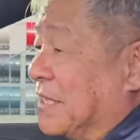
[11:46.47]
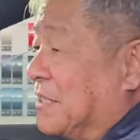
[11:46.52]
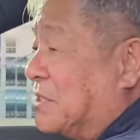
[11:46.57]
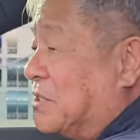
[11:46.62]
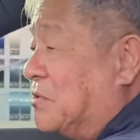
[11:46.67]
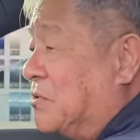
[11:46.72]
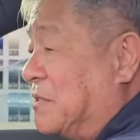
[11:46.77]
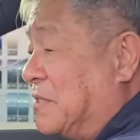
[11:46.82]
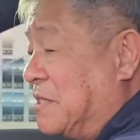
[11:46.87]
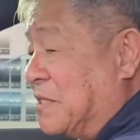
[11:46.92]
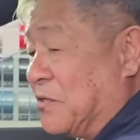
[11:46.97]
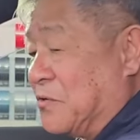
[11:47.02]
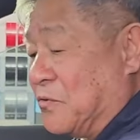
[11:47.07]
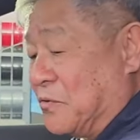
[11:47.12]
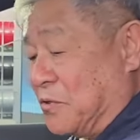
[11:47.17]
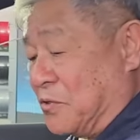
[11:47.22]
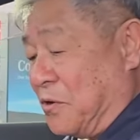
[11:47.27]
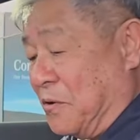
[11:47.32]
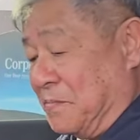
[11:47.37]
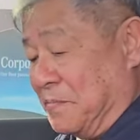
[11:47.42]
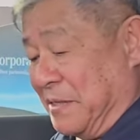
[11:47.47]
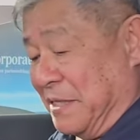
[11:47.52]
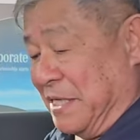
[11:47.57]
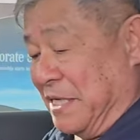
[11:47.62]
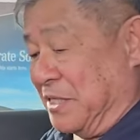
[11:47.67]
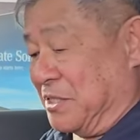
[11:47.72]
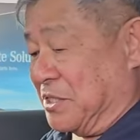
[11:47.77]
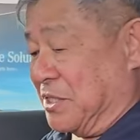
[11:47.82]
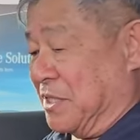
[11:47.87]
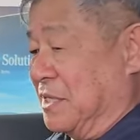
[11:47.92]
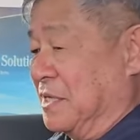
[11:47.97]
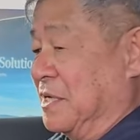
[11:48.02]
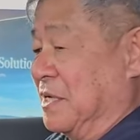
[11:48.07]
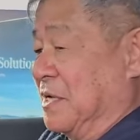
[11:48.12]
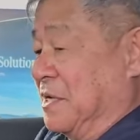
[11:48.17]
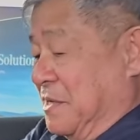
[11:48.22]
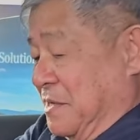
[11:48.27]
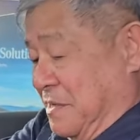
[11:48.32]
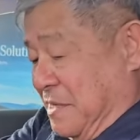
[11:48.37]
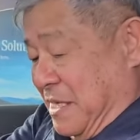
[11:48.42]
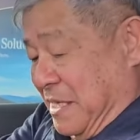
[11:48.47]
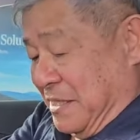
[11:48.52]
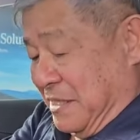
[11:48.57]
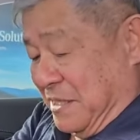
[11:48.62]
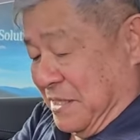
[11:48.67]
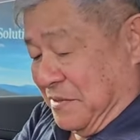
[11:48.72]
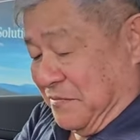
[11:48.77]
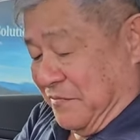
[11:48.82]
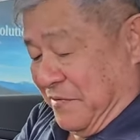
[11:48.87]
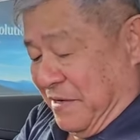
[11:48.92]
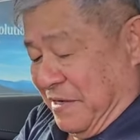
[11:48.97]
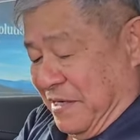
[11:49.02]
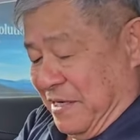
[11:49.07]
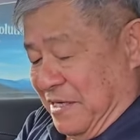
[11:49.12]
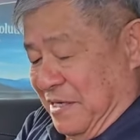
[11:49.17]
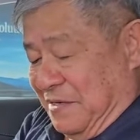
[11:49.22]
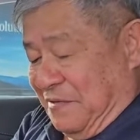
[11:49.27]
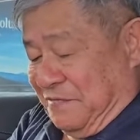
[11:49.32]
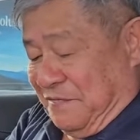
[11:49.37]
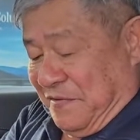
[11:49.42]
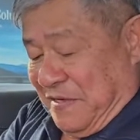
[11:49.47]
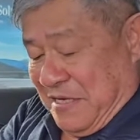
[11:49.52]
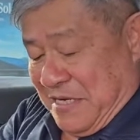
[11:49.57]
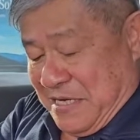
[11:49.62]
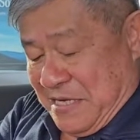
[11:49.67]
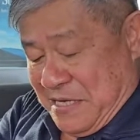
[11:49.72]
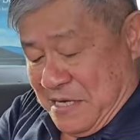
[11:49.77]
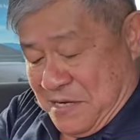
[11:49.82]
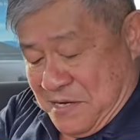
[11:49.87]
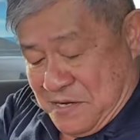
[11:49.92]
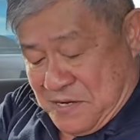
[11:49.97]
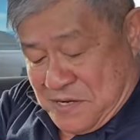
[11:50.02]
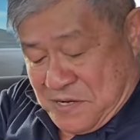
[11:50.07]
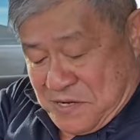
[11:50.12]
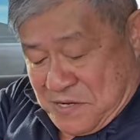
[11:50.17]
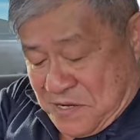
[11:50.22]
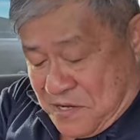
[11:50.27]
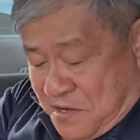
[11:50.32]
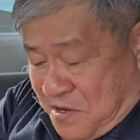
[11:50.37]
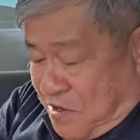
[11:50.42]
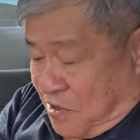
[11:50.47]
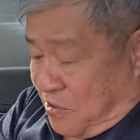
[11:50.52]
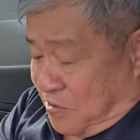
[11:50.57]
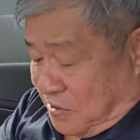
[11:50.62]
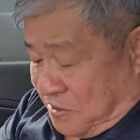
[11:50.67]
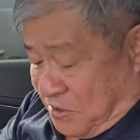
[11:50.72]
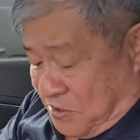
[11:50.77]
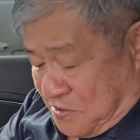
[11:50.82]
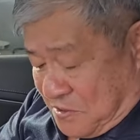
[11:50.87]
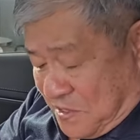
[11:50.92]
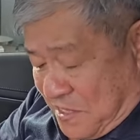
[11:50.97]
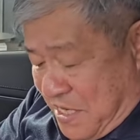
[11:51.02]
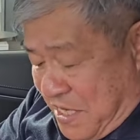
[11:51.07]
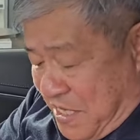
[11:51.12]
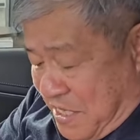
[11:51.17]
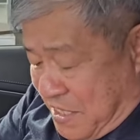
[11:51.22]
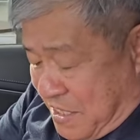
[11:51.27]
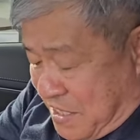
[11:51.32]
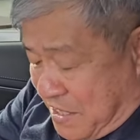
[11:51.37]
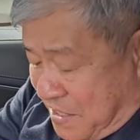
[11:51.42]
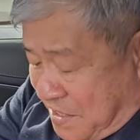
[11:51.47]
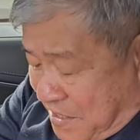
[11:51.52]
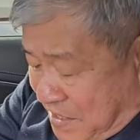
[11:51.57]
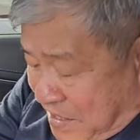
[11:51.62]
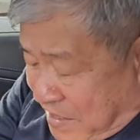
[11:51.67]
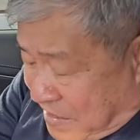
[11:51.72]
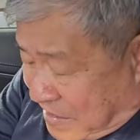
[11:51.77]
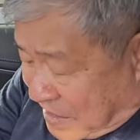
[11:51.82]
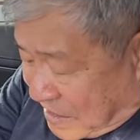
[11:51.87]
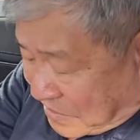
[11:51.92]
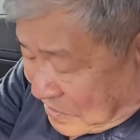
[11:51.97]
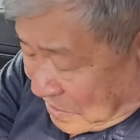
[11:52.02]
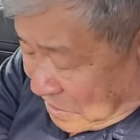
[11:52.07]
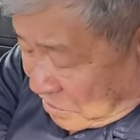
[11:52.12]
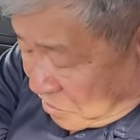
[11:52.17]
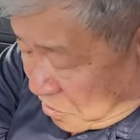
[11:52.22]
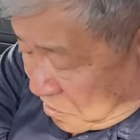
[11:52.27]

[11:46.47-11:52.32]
touch. So it's a good combination. You get this very lovely console here. This one